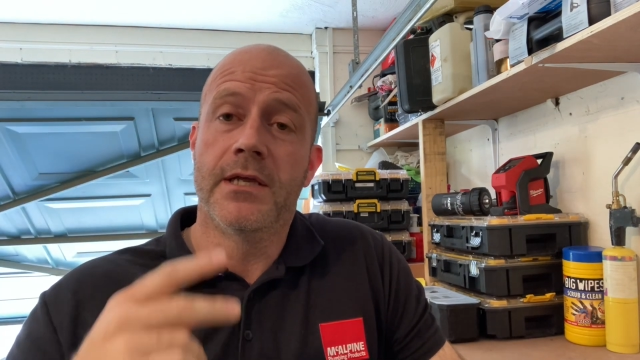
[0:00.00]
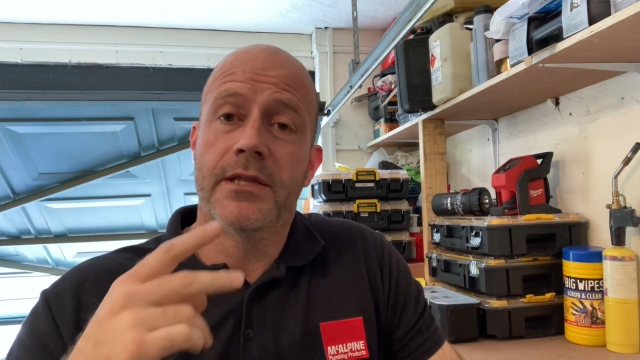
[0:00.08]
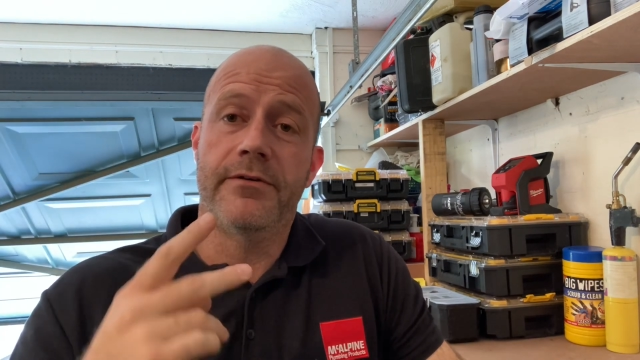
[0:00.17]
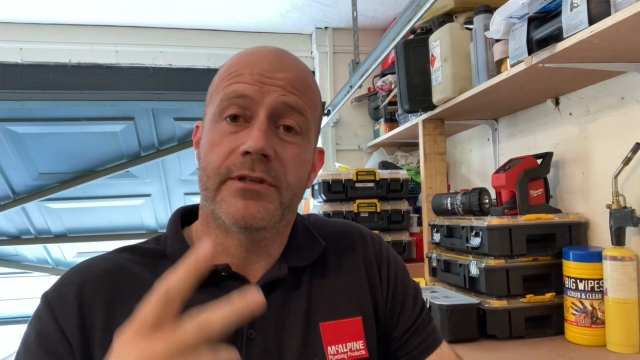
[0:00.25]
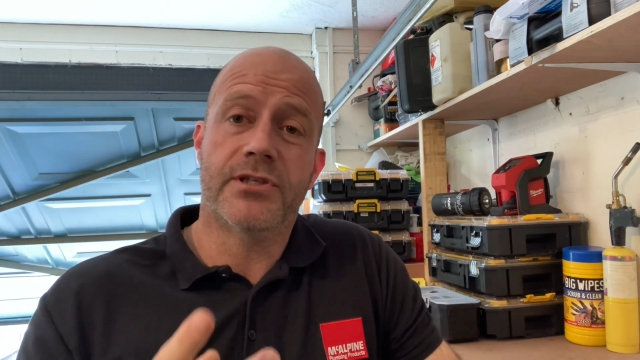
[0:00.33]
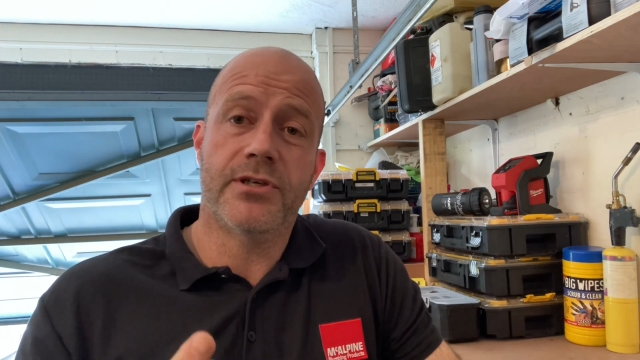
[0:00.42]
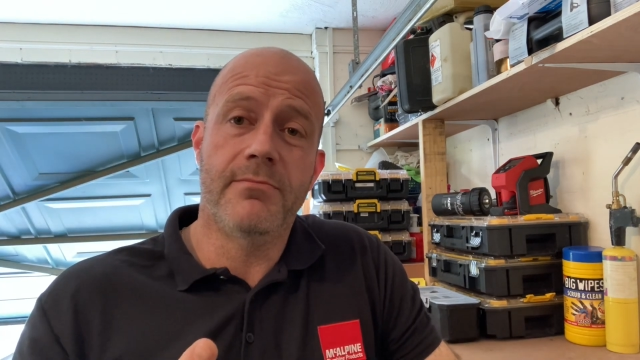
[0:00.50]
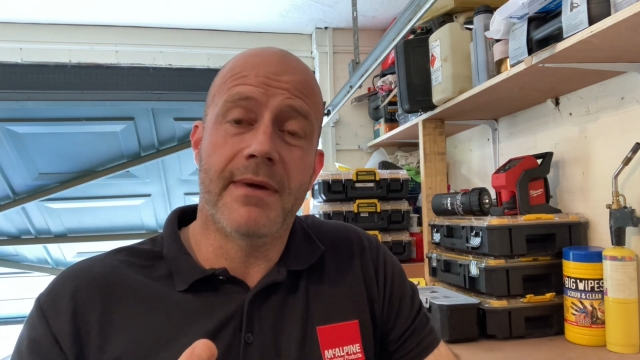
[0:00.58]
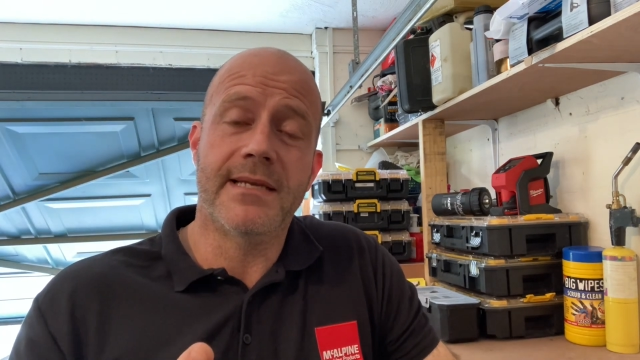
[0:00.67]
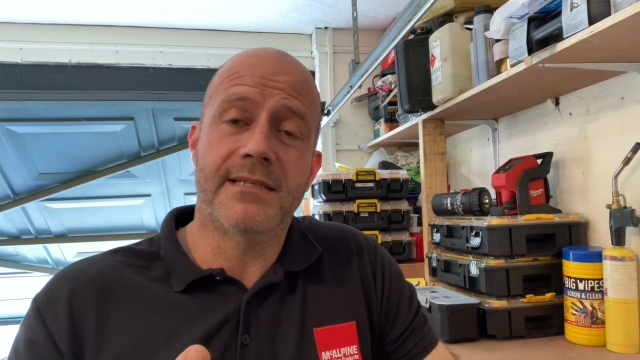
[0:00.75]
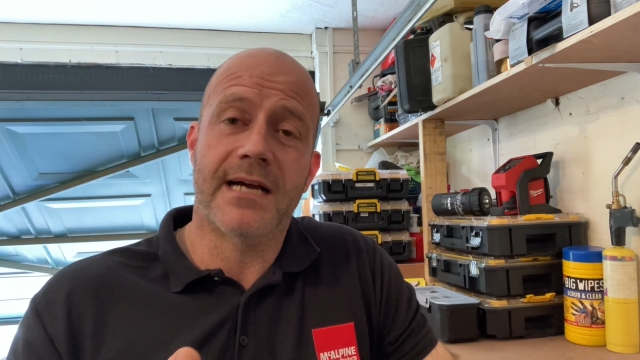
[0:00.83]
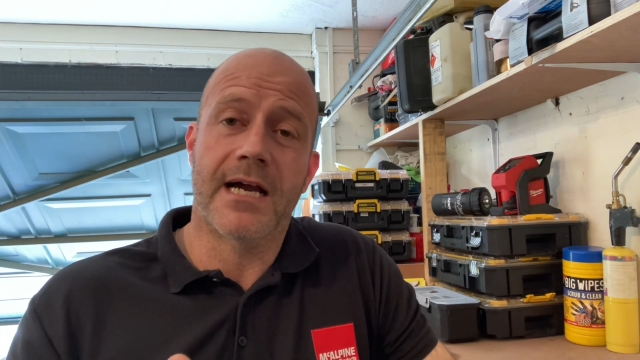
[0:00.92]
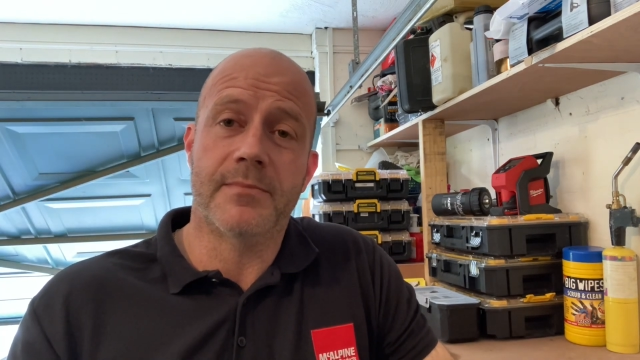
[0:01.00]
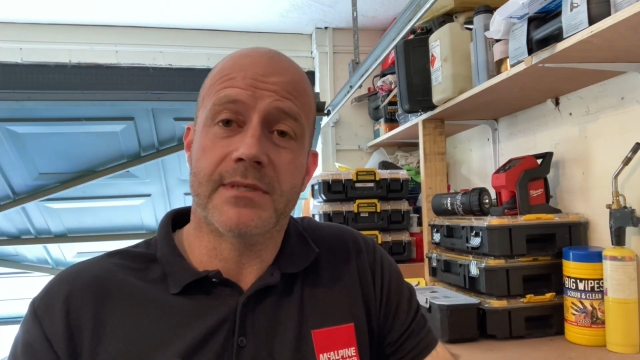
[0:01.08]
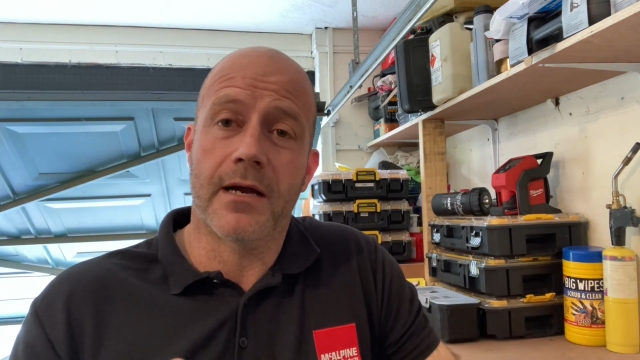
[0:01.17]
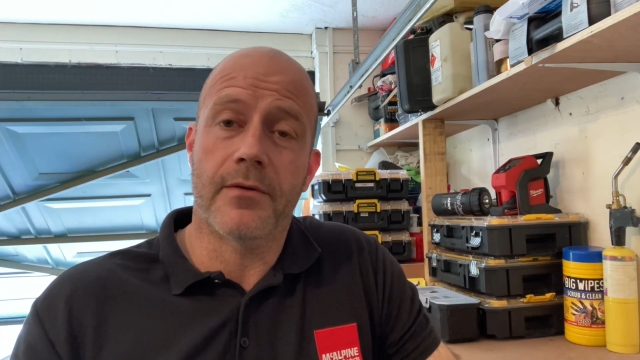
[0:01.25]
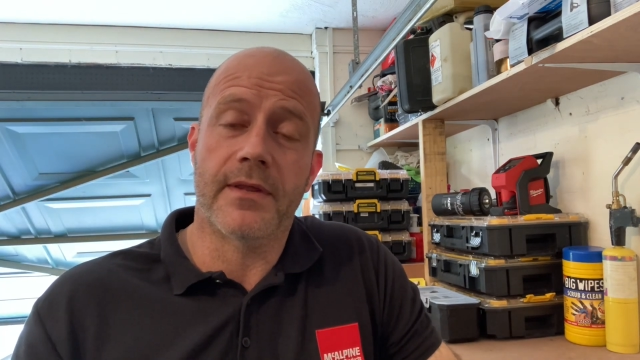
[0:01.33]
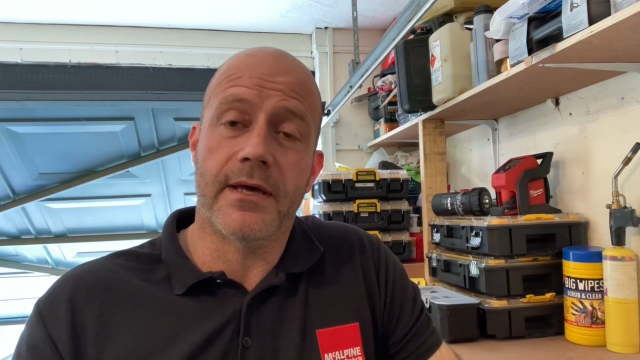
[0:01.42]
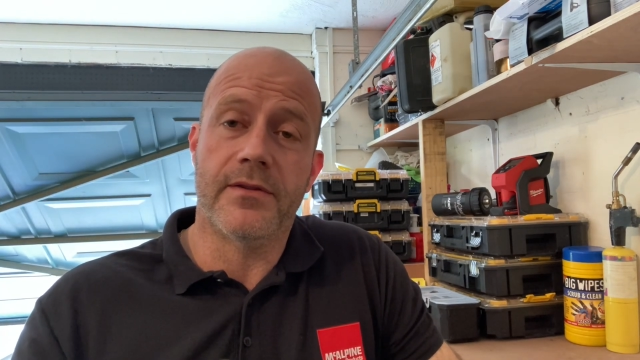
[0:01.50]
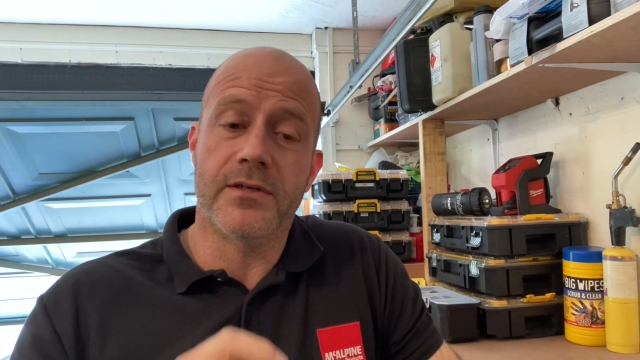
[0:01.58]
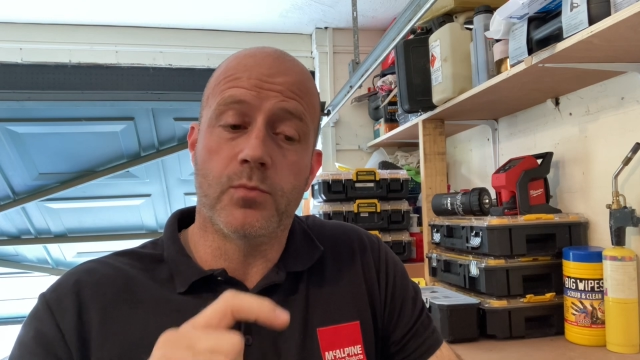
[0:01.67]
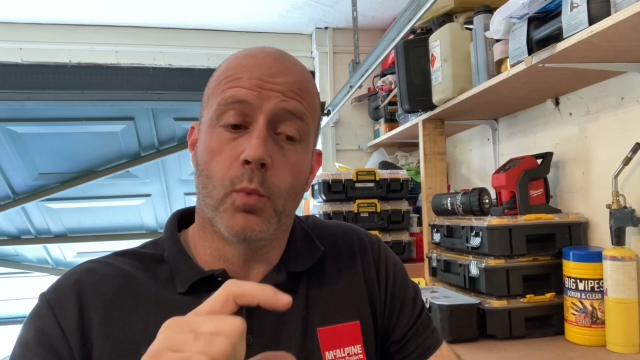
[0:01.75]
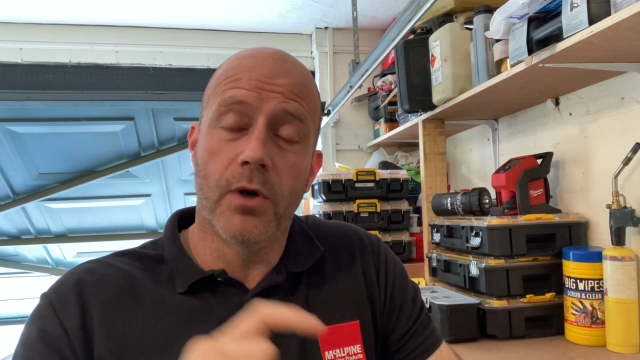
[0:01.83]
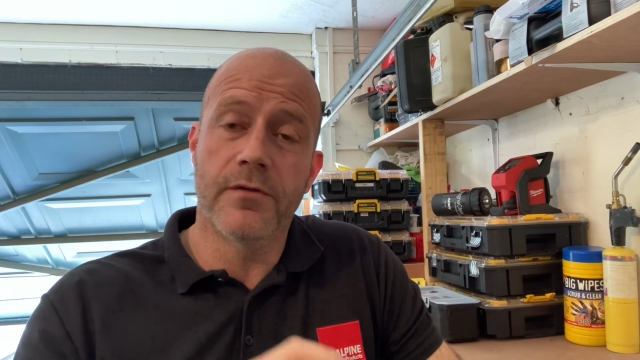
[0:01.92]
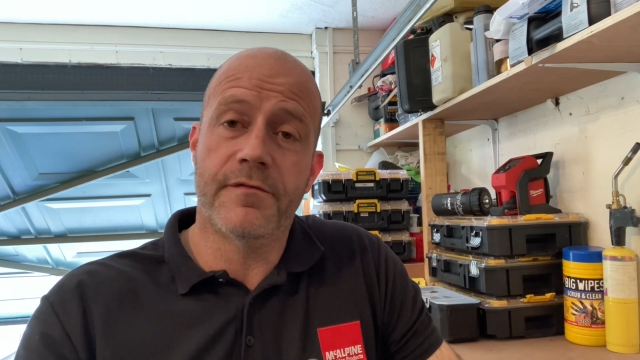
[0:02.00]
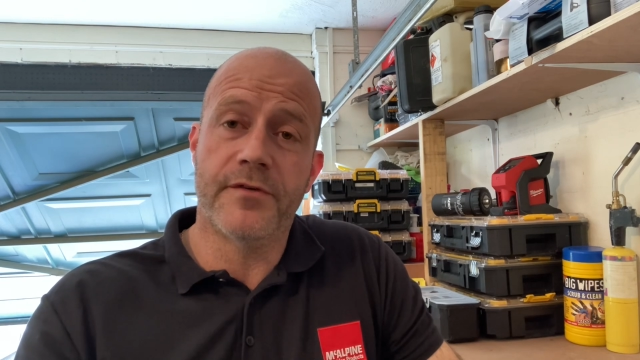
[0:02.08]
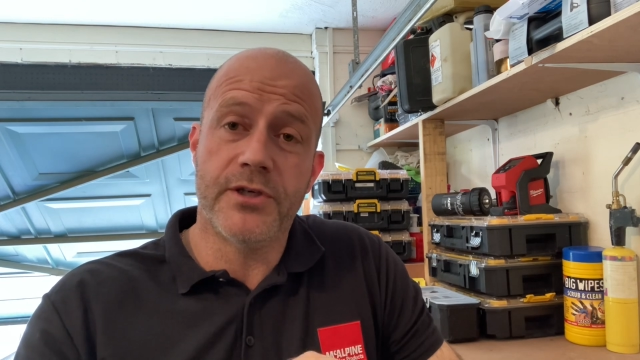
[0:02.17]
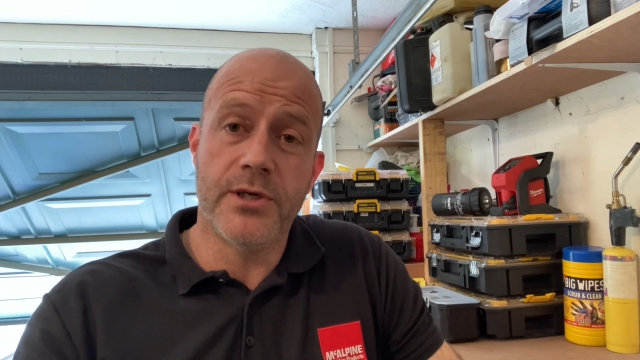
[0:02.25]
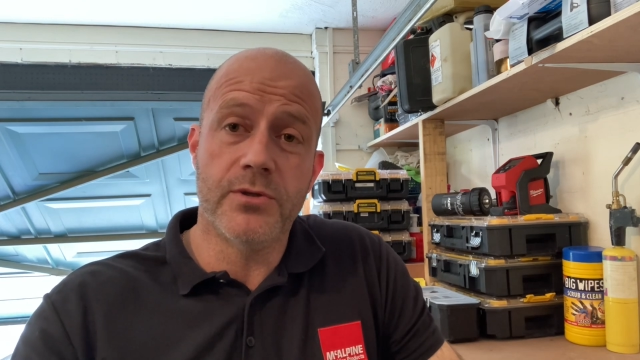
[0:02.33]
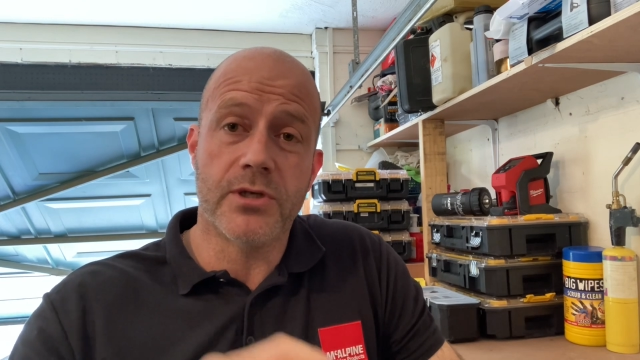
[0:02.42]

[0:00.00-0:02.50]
There are 2 main types out there. There's one for use